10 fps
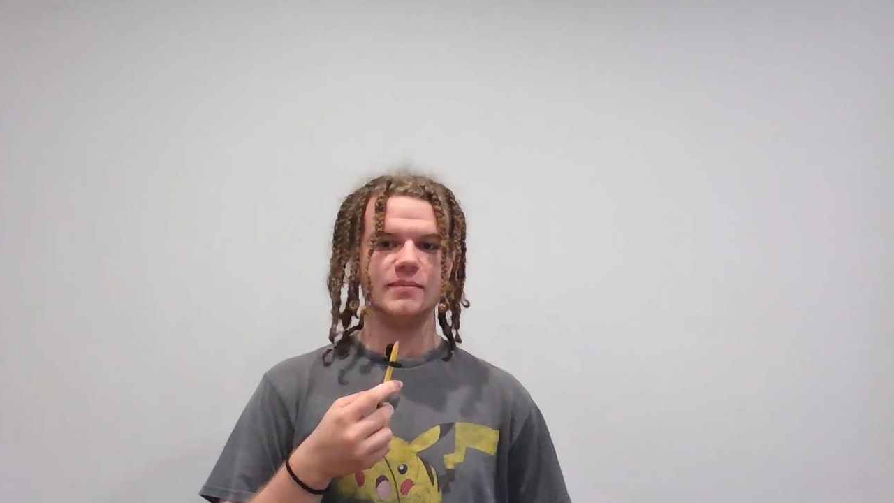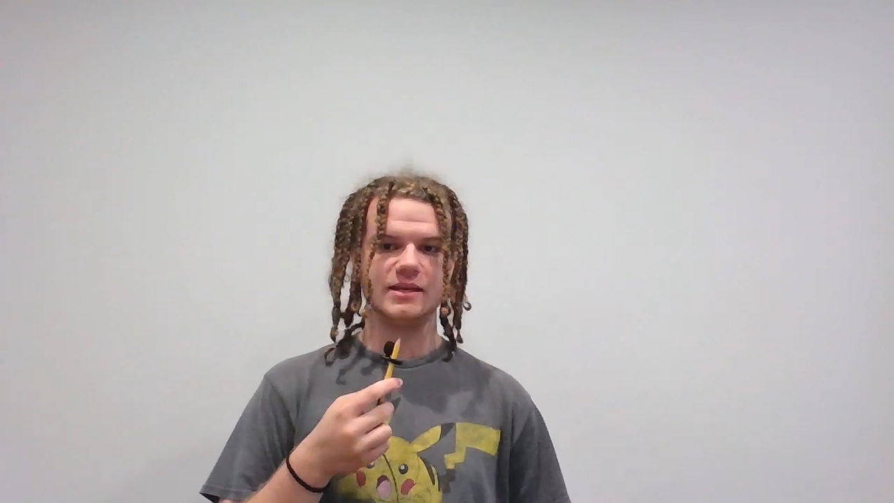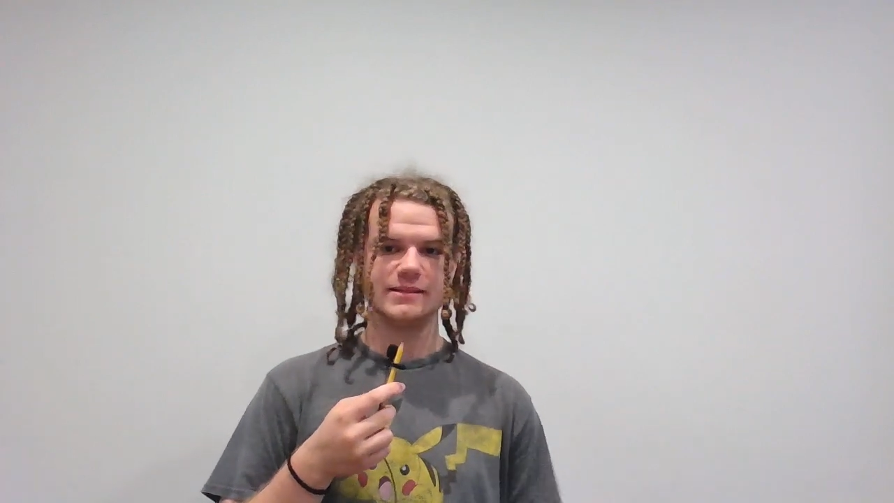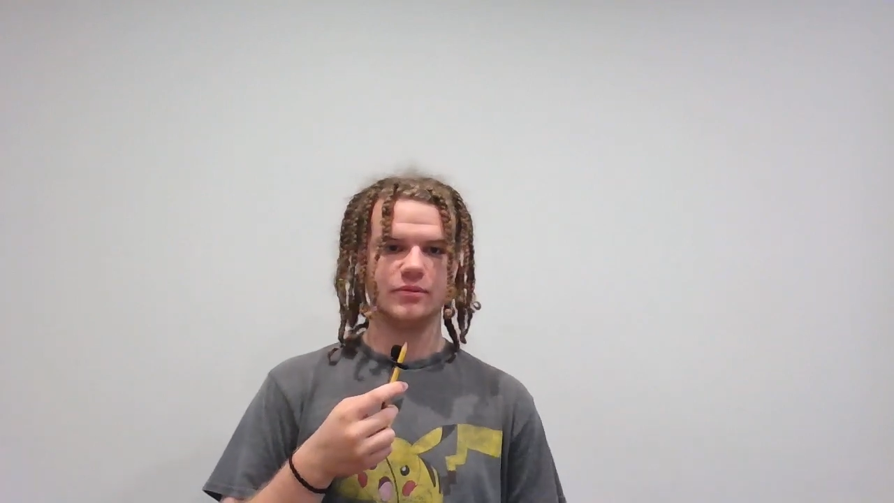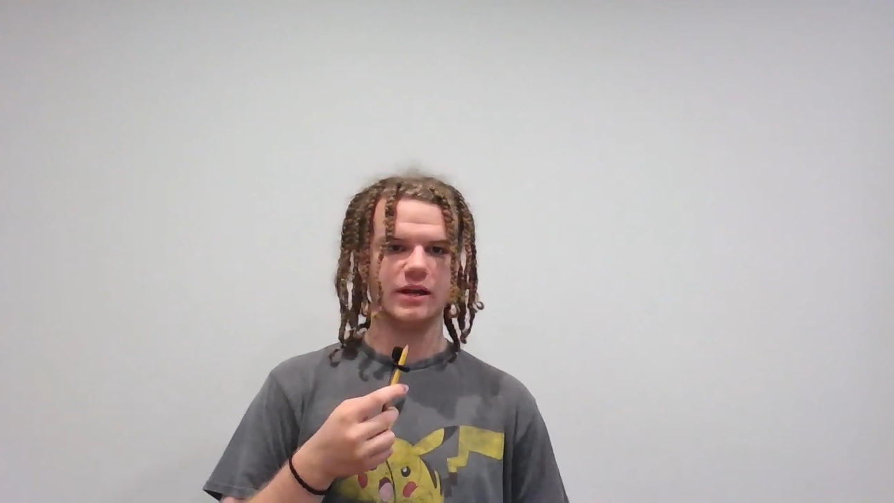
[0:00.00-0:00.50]

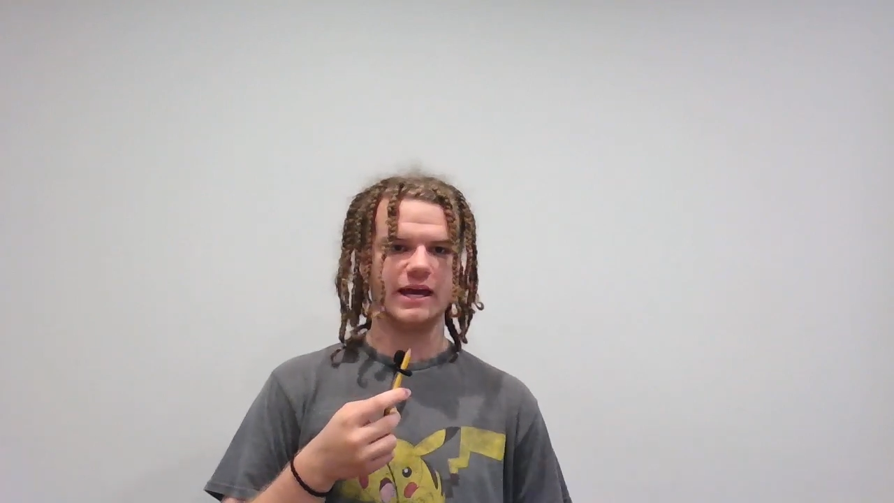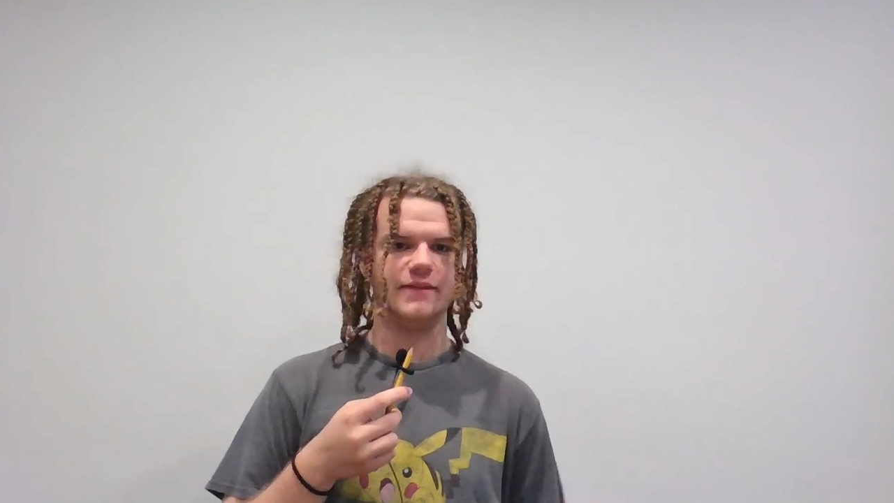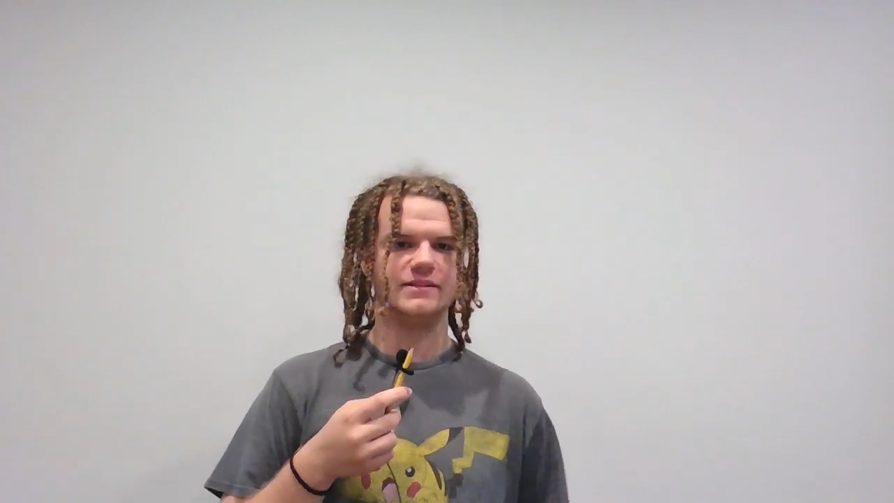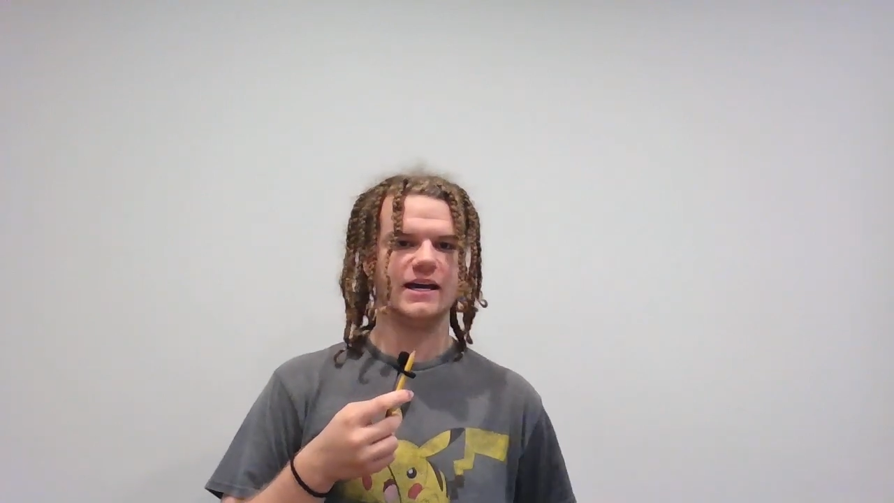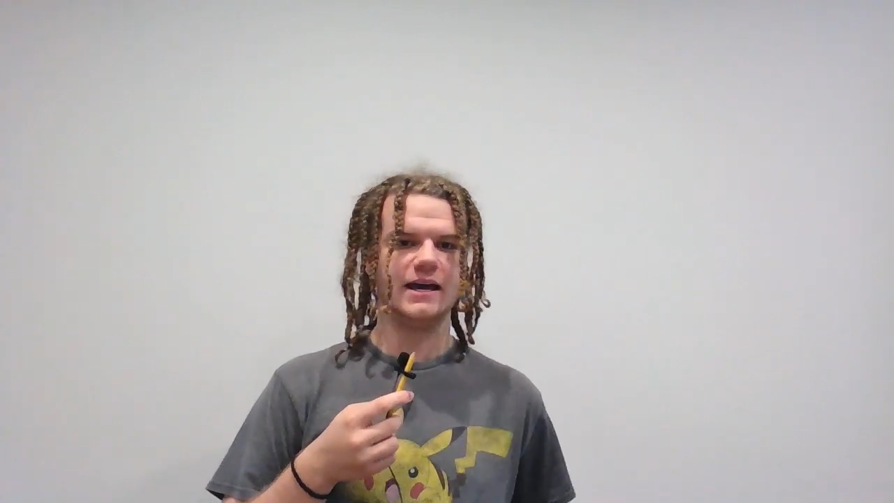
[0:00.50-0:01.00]
because I'm running out
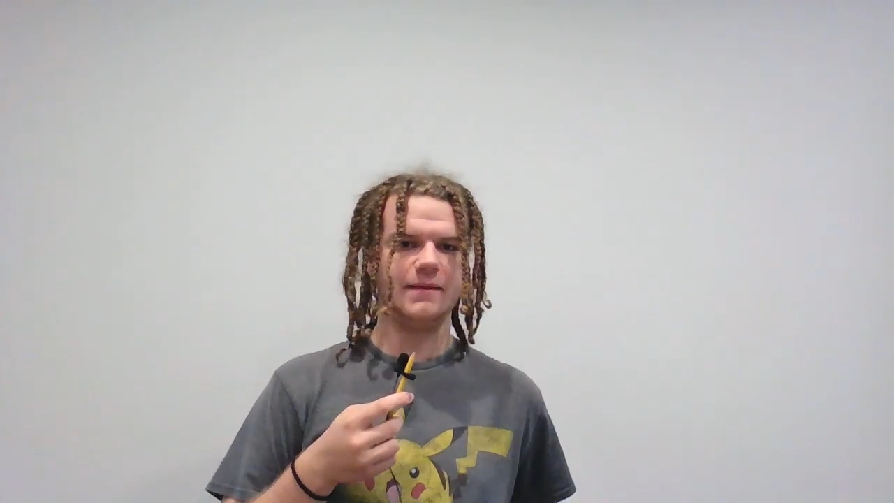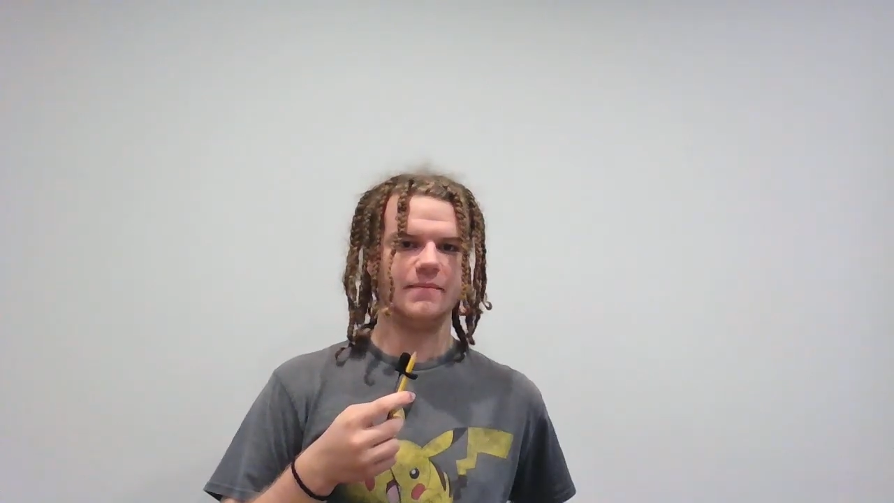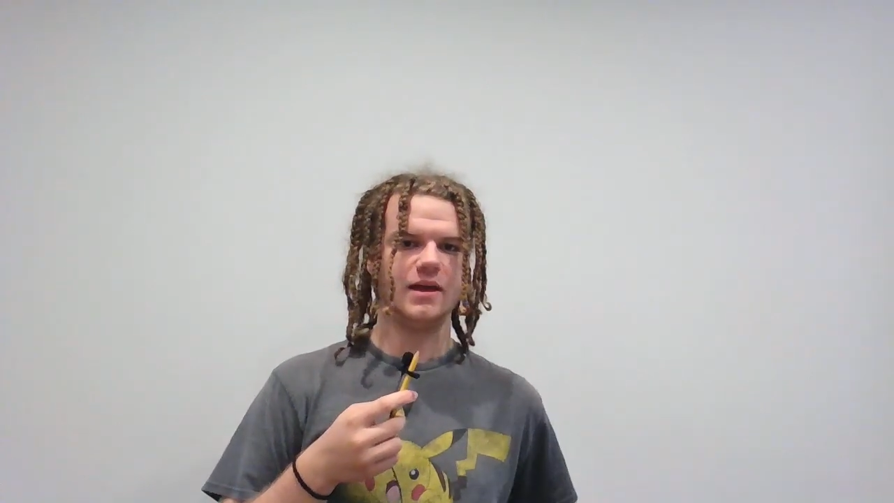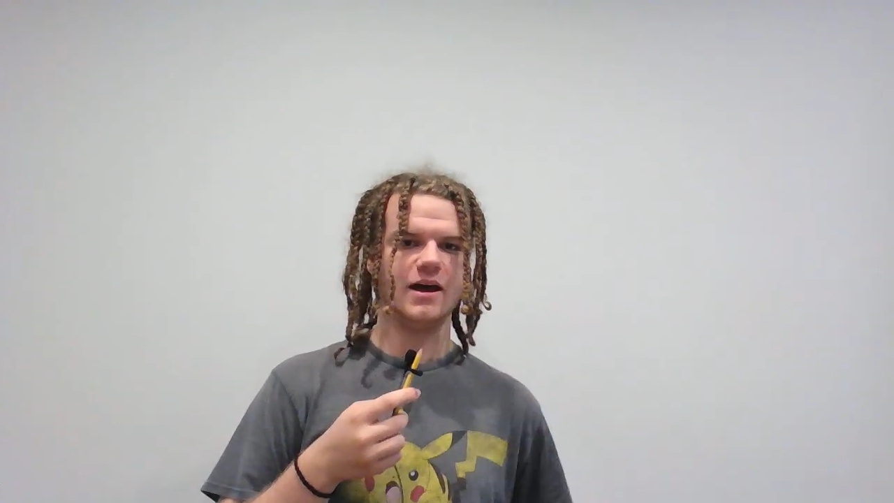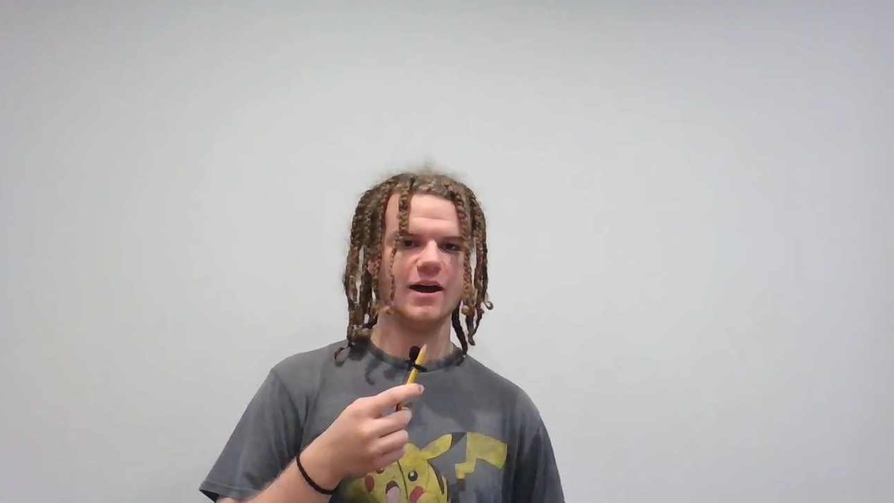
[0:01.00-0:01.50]
of time,